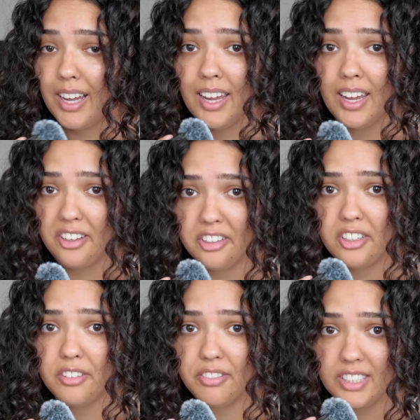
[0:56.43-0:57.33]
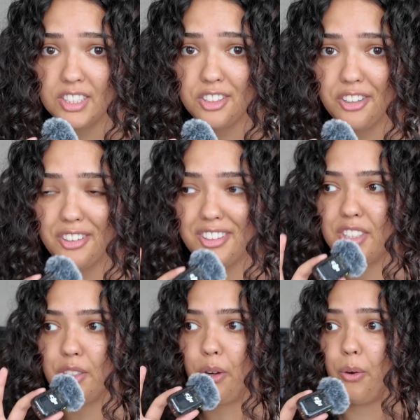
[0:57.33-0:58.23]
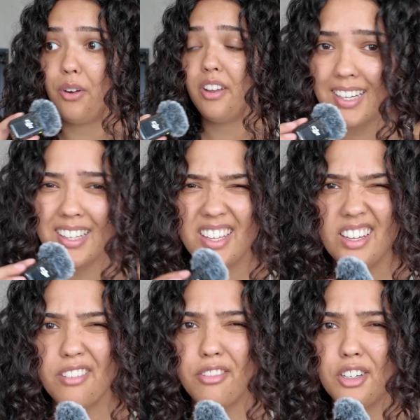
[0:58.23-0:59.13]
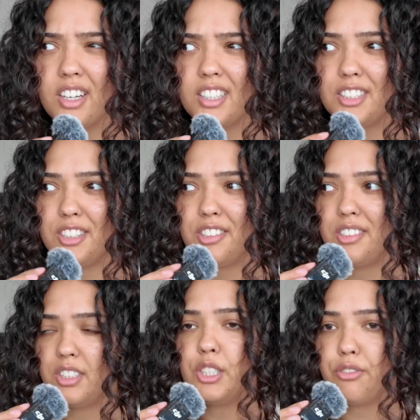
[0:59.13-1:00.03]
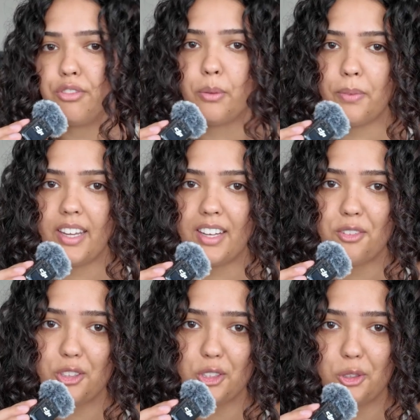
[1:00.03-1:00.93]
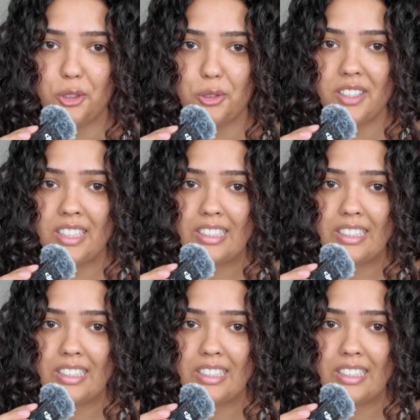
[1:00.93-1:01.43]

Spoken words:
I had a lot of discards. And I think I forgot to film the end result,